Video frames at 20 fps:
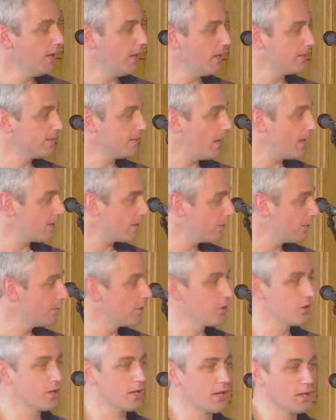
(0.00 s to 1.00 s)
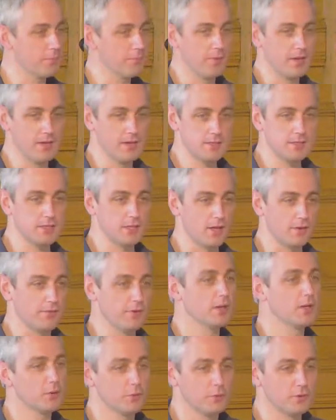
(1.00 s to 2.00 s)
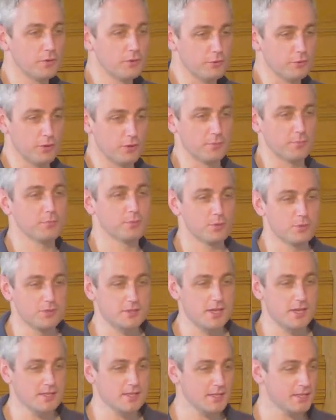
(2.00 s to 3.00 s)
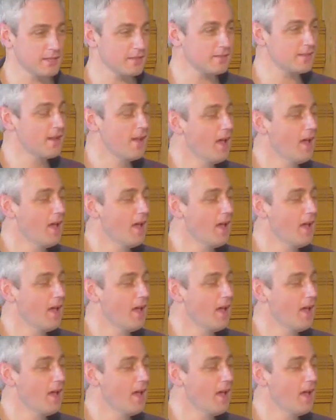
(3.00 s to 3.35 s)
A data nerd like me is loving going through it and processing it,